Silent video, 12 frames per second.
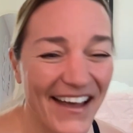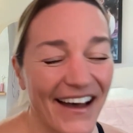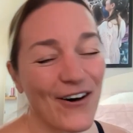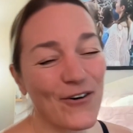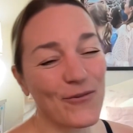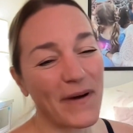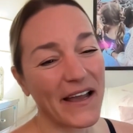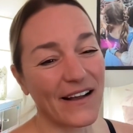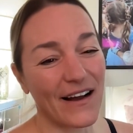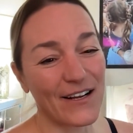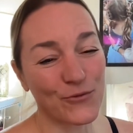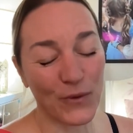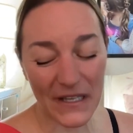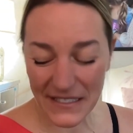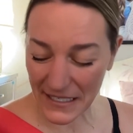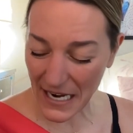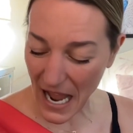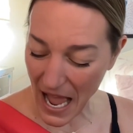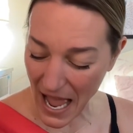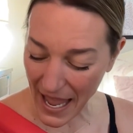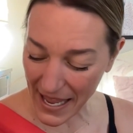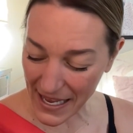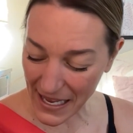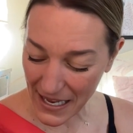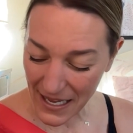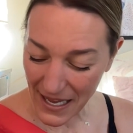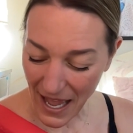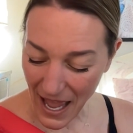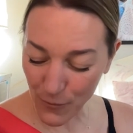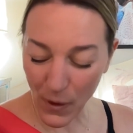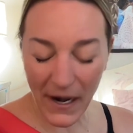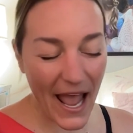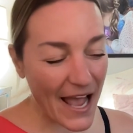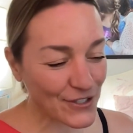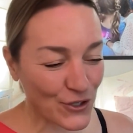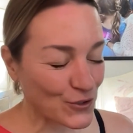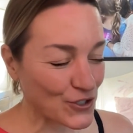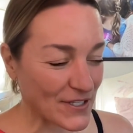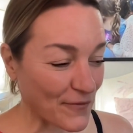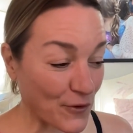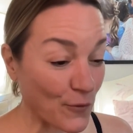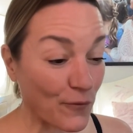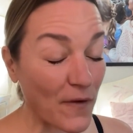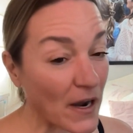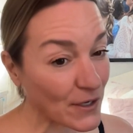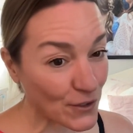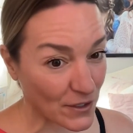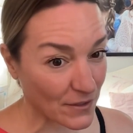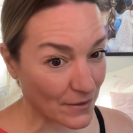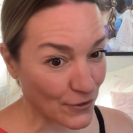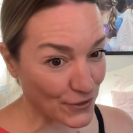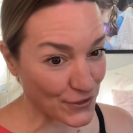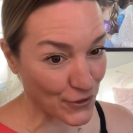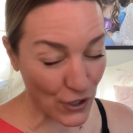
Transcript: Oh my gosh. Well, listen, I want to ask you just a few fun girl to girl